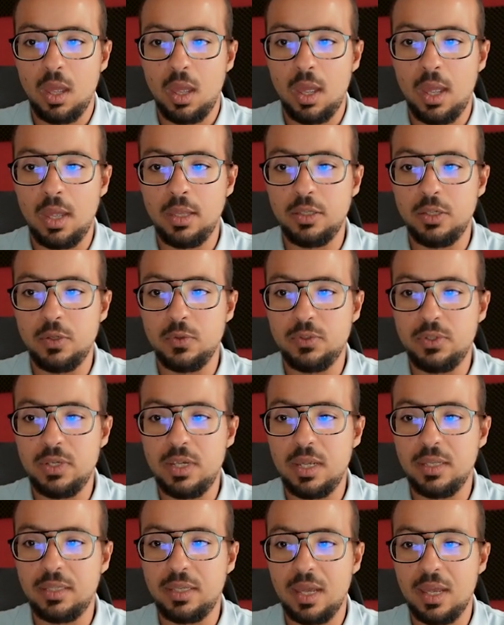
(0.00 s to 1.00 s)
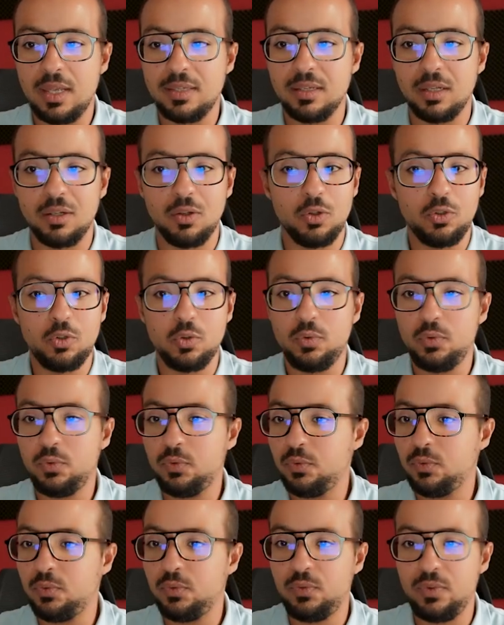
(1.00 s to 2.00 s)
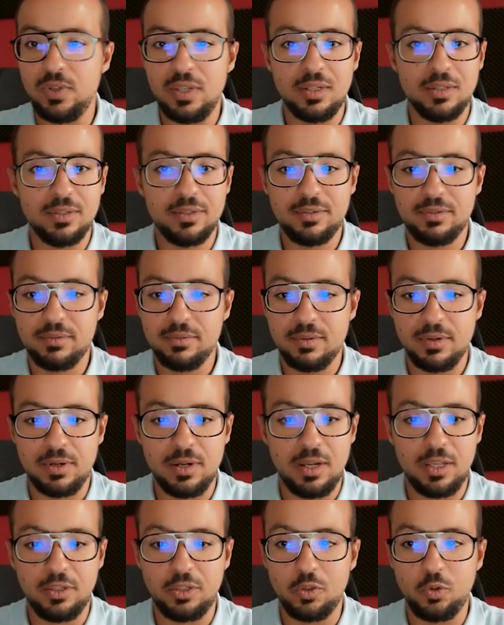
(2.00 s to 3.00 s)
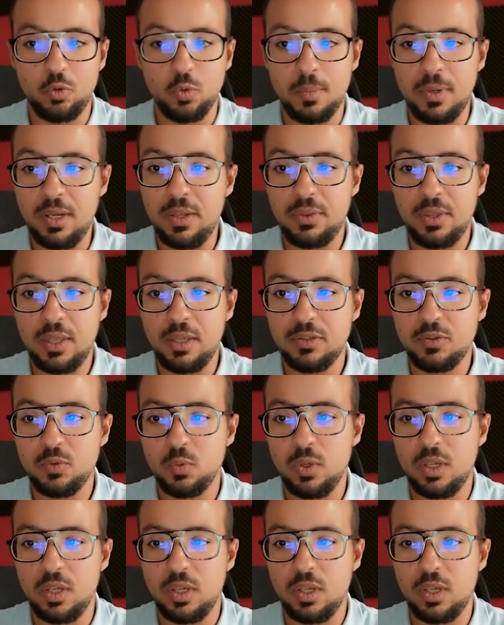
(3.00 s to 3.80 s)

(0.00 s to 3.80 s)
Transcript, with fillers: And you see it has a lot of fields related to many things.